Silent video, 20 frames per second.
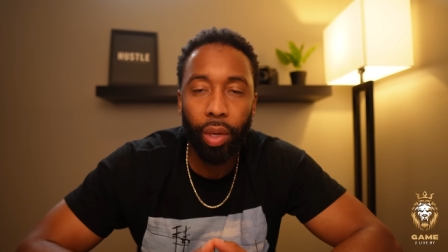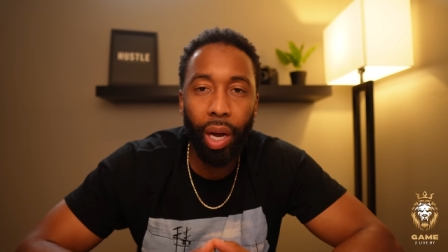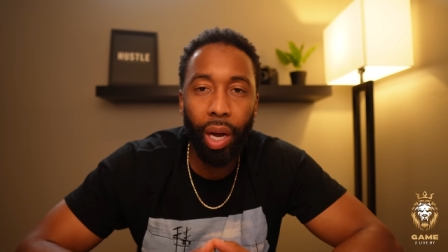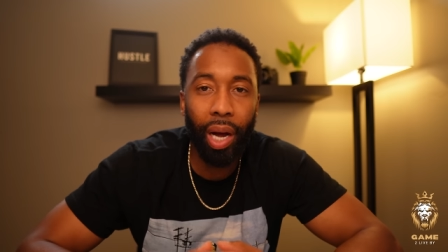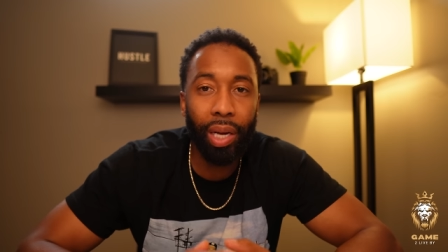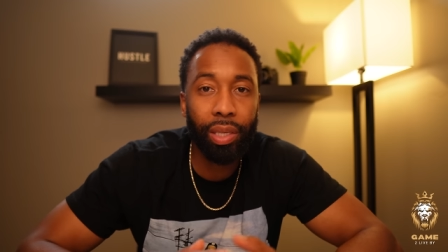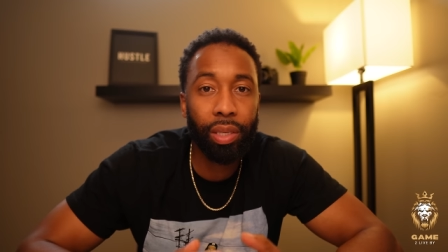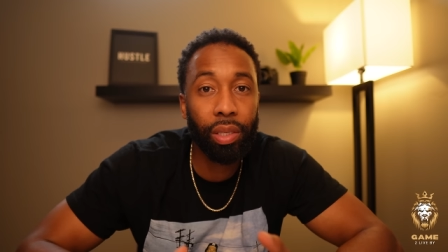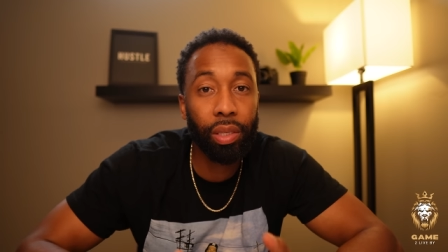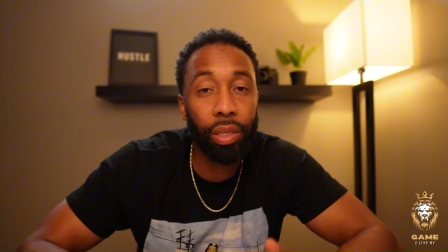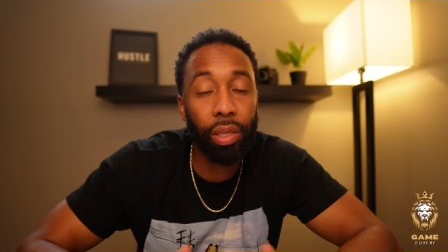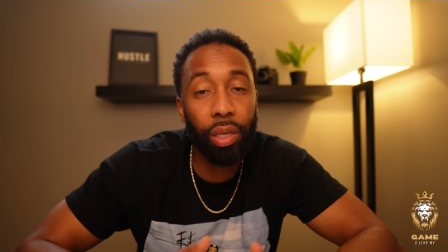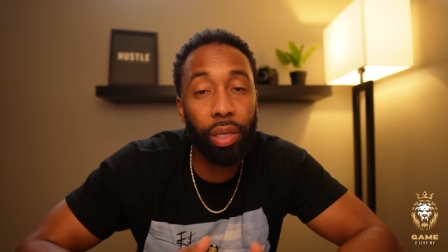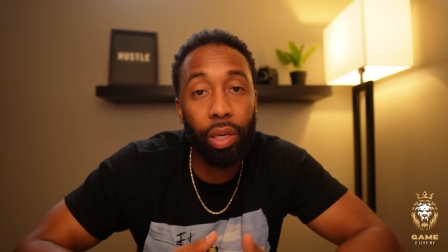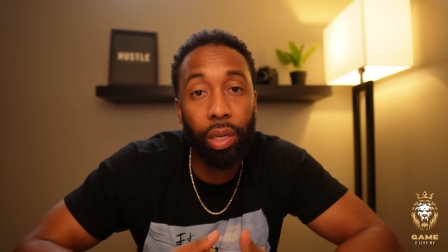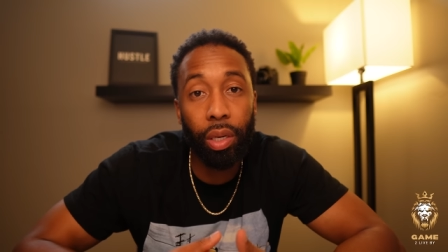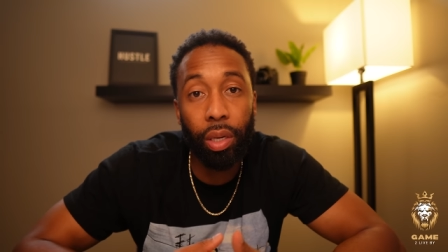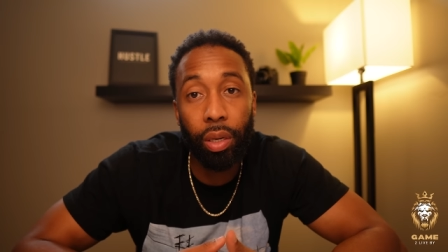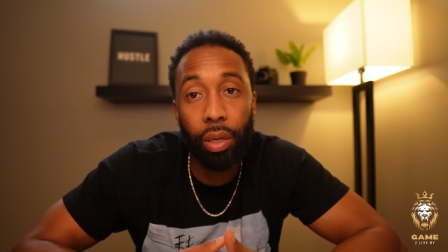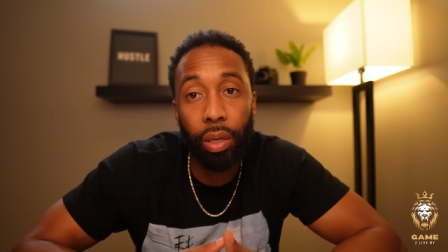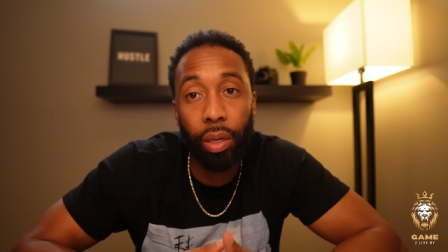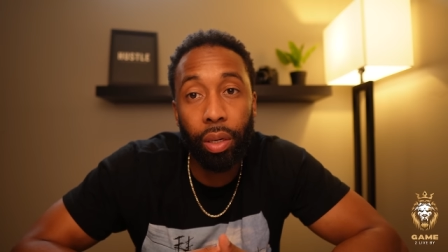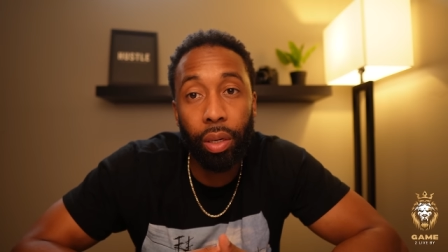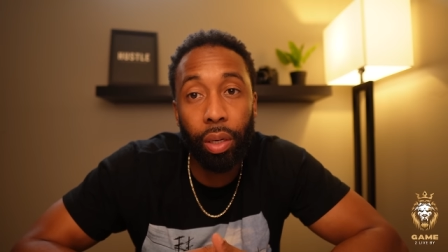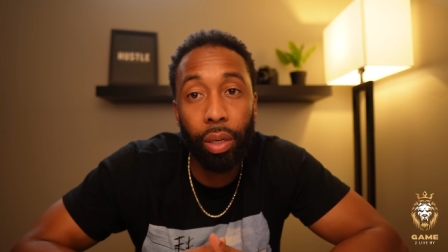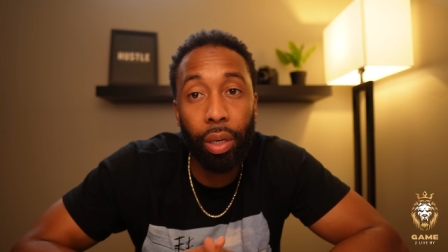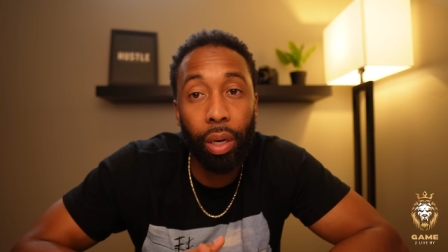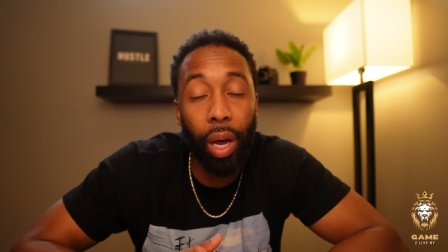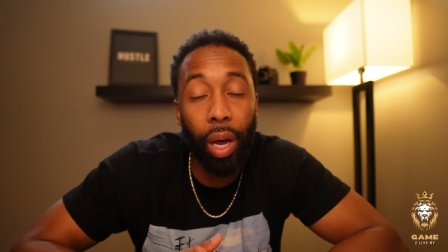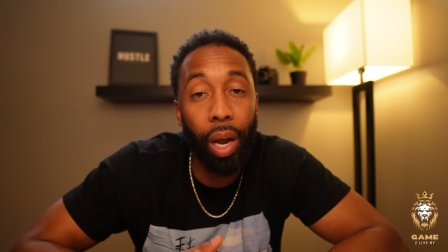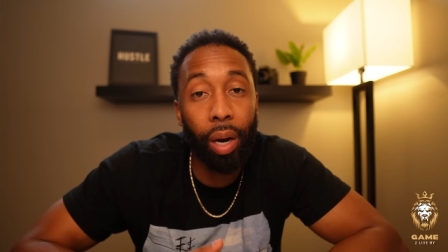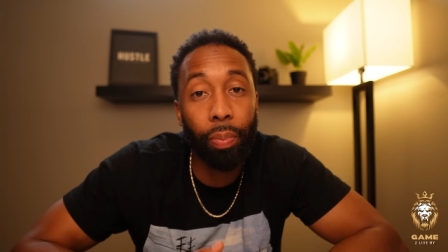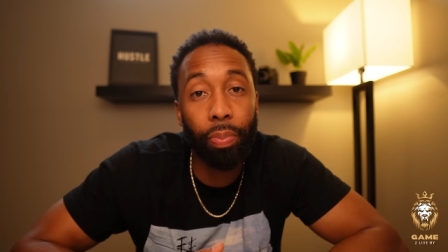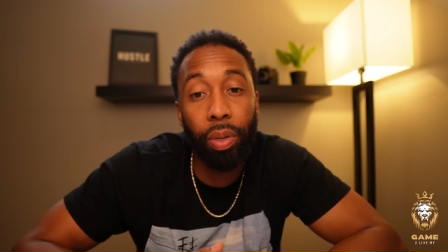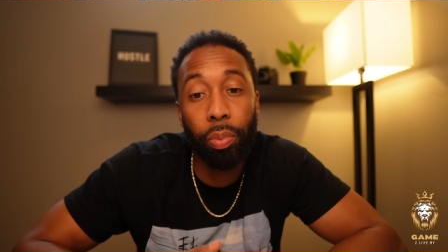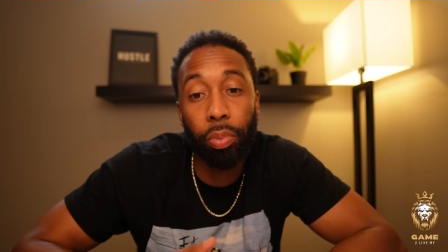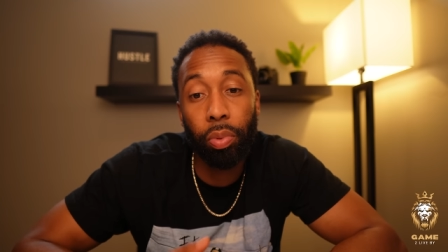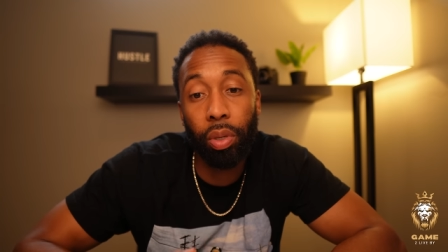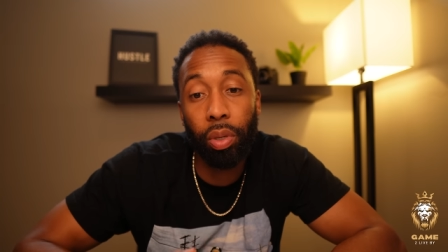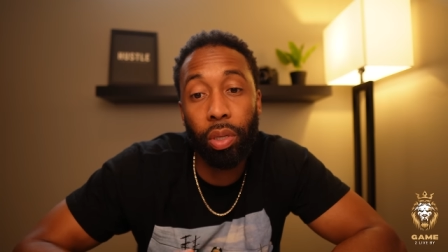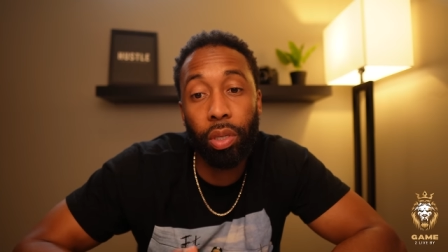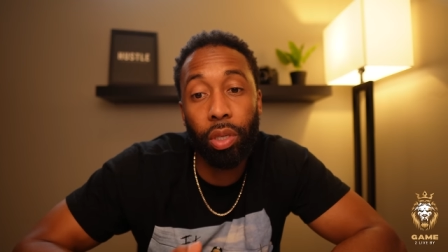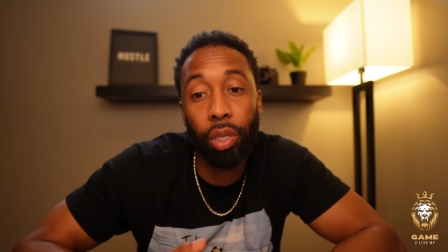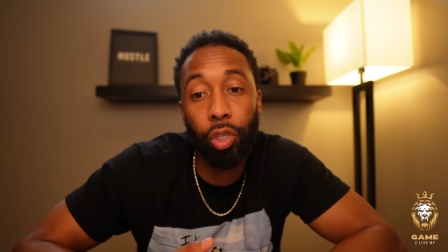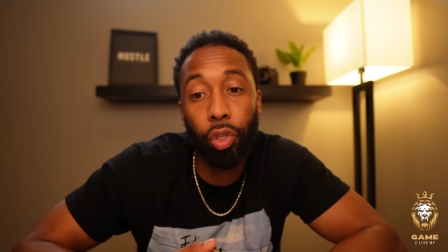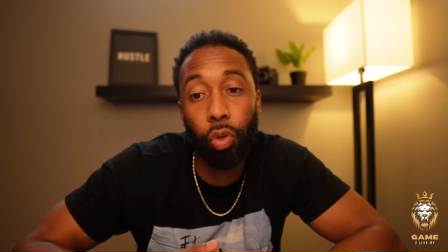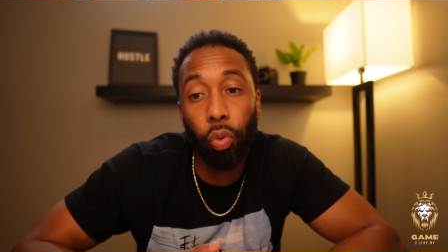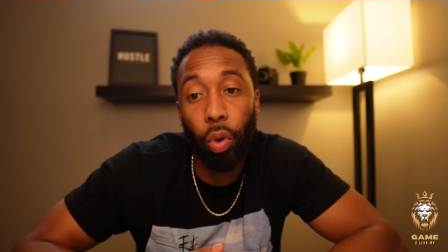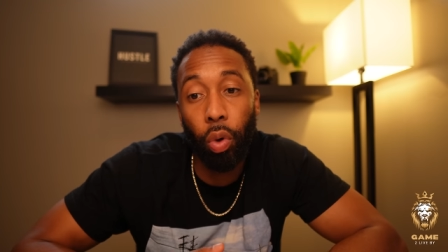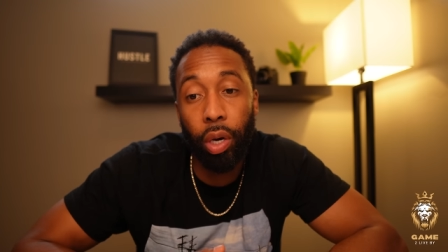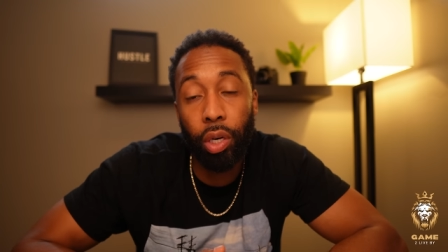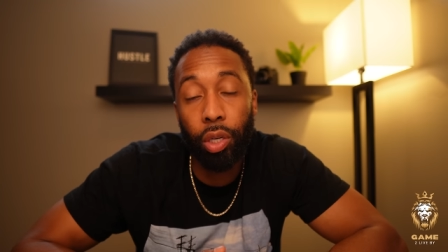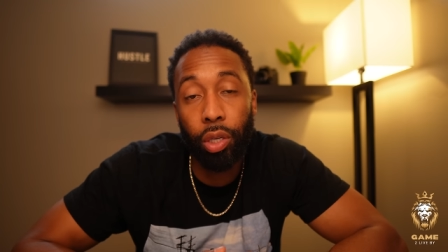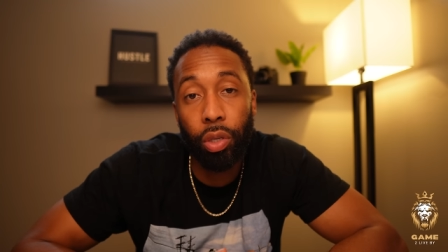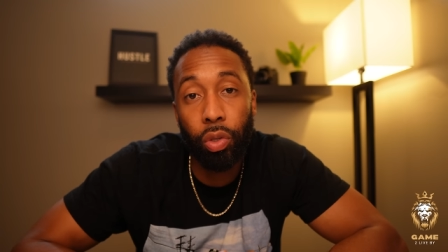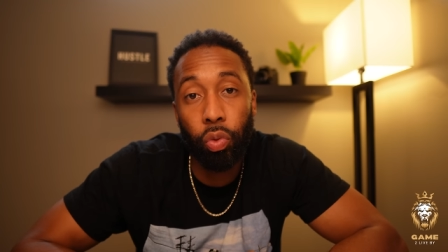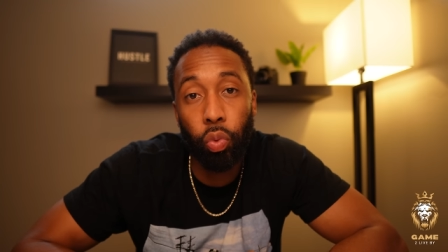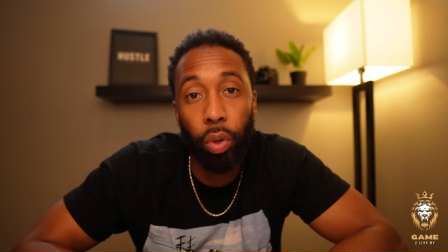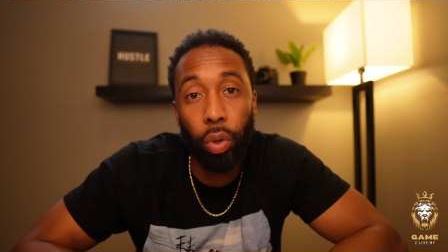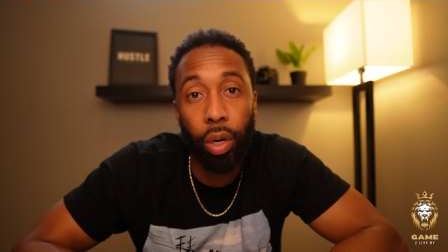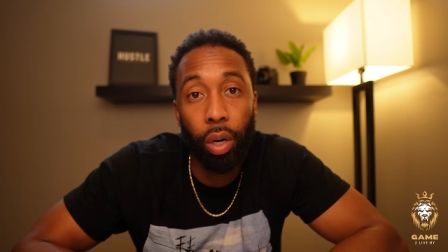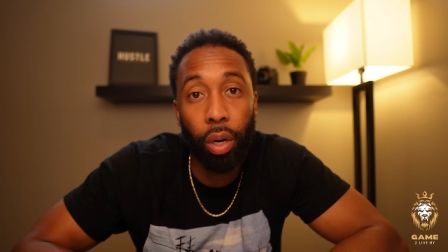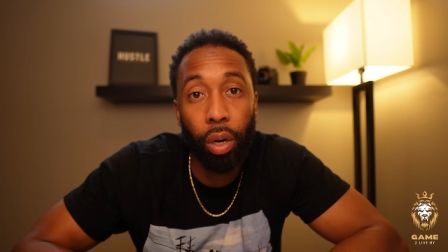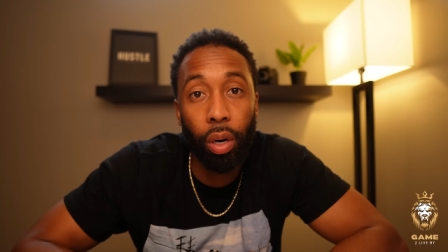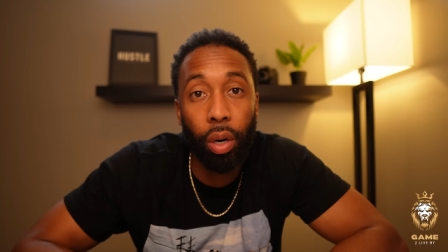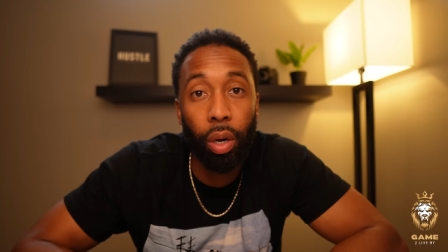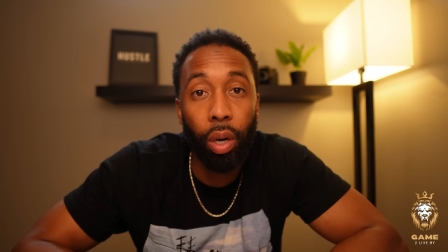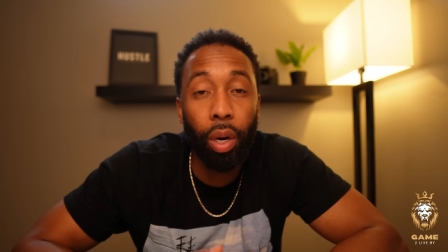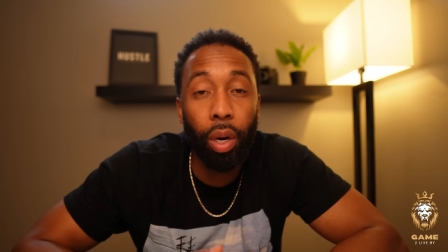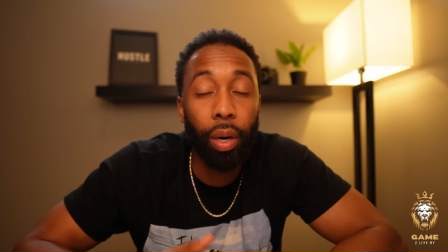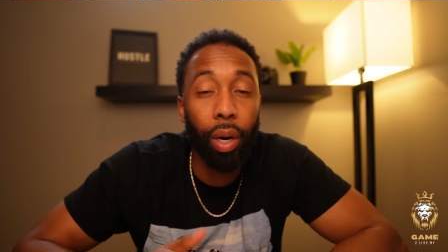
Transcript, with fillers: I see a lot of people in situations where